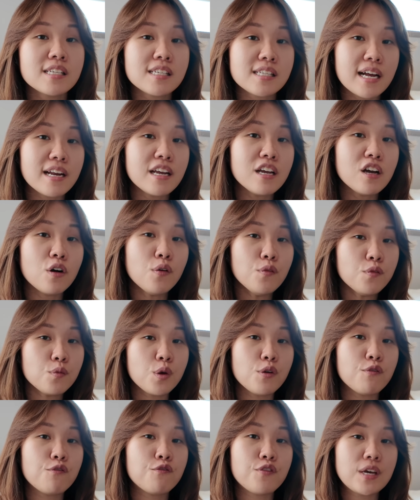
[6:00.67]
Starting off
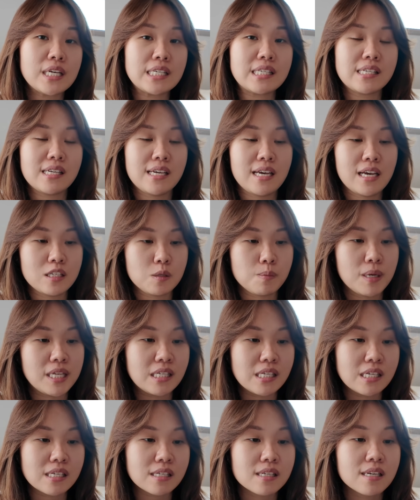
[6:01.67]
with fixed
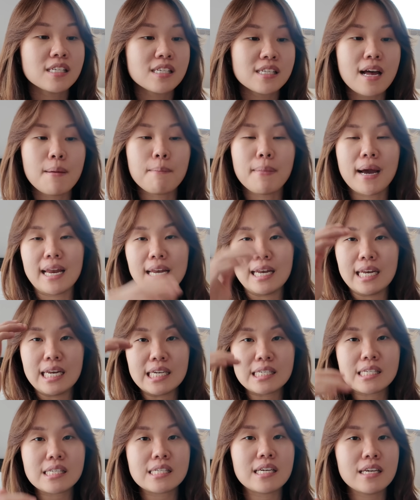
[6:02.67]
expenses. Start by
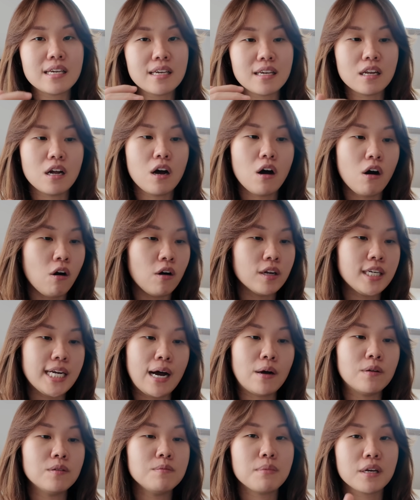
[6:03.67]
listing it all
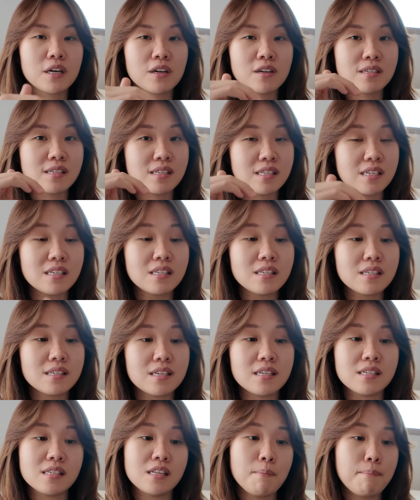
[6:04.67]
down, because this
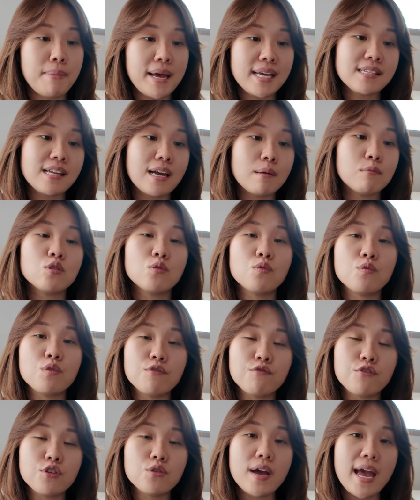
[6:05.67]
is the best time to
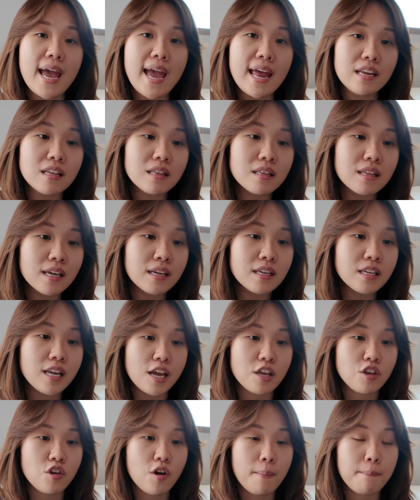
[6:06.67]
review anything
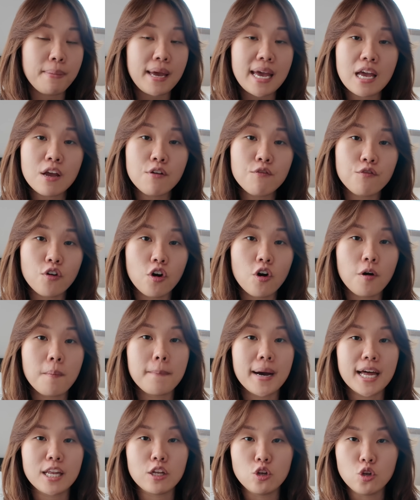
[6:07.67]
that you're paying for
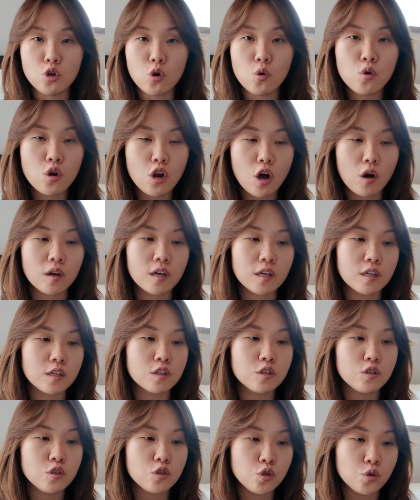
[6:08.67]
but no
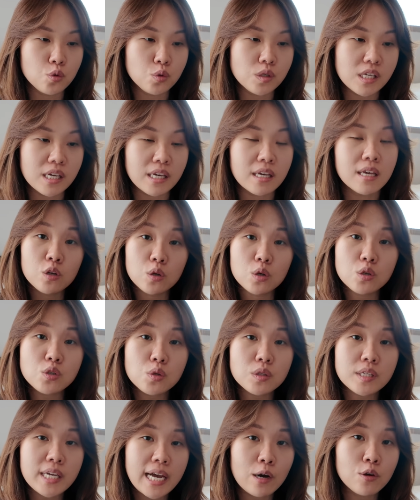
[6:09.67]
longer using. It'll
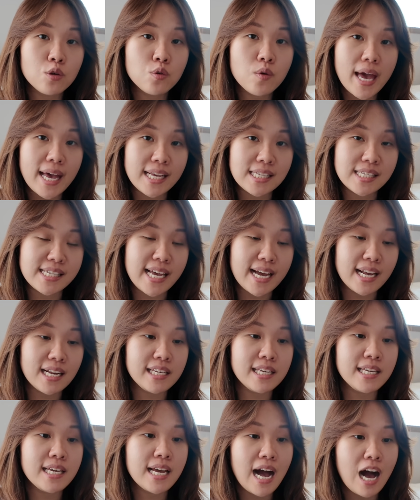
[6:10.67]
also tell you
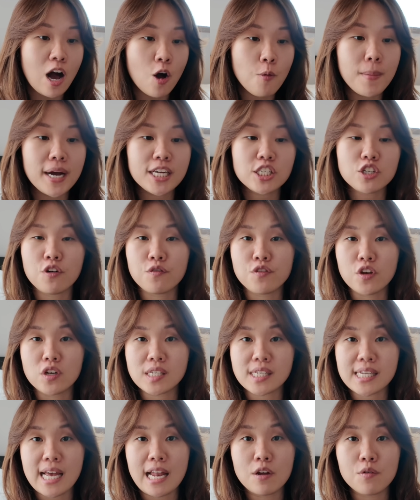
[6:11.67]
exactly how much of your
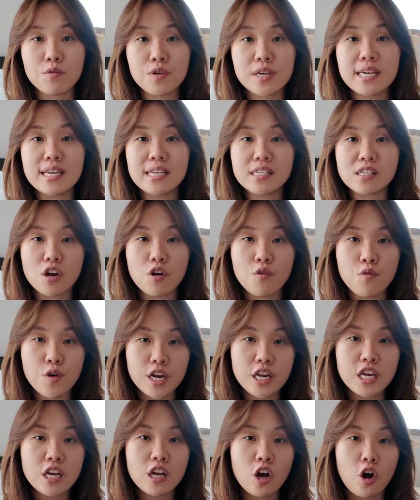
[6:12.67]
salary is
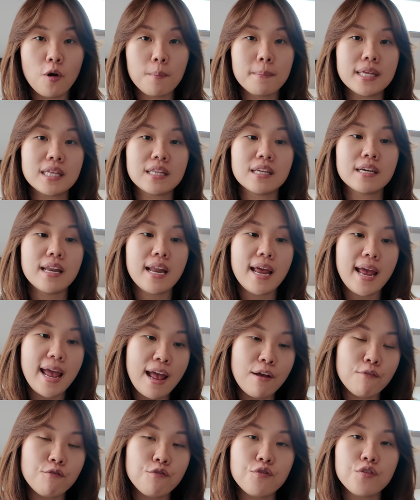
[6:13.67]
already committed
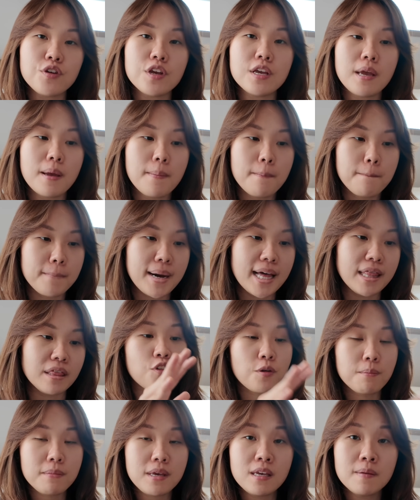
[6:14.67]
every month.
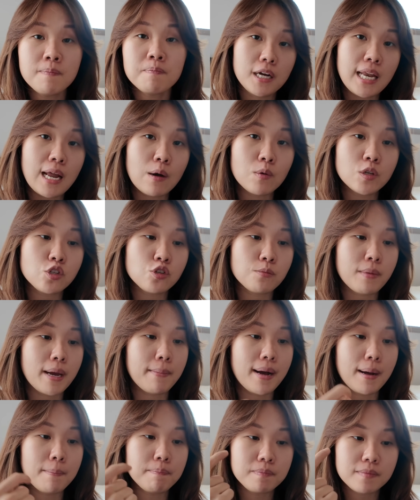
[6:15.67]
For me, allowance to my
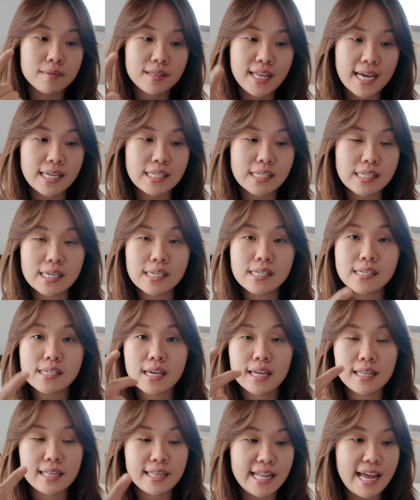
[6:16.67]
mom, taxes,
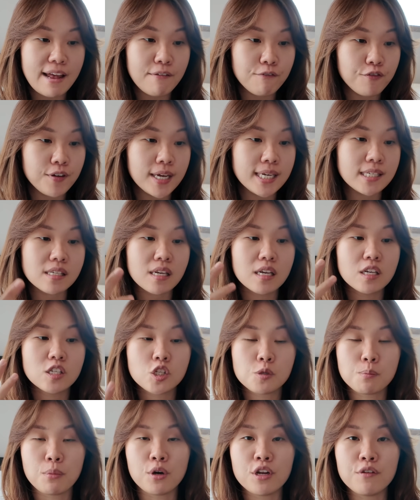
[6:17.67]
Netflix,
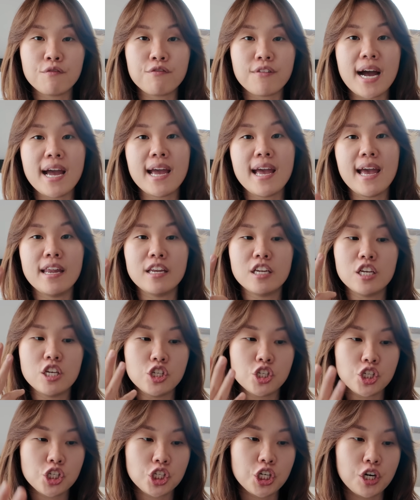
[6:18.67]
Spotify, and
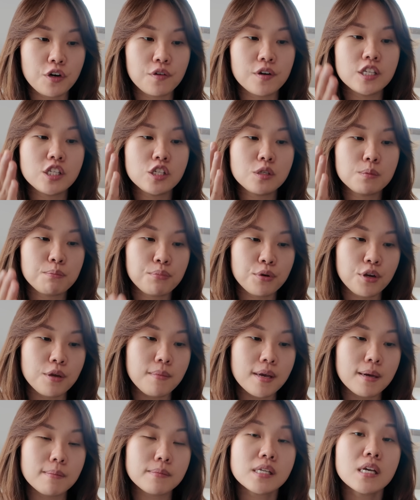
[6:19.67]
insurance
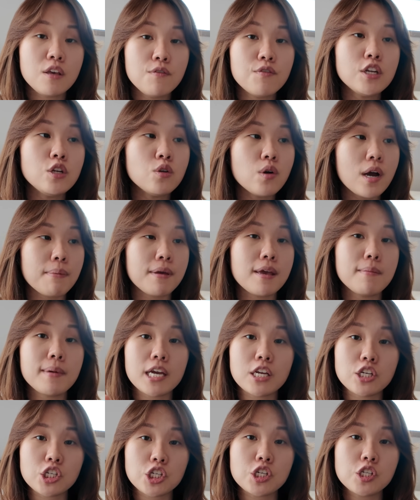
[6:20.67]
premiums. Even though I pay
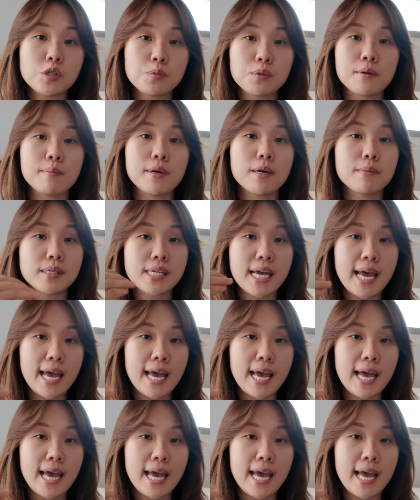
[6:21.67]
my insurance premiums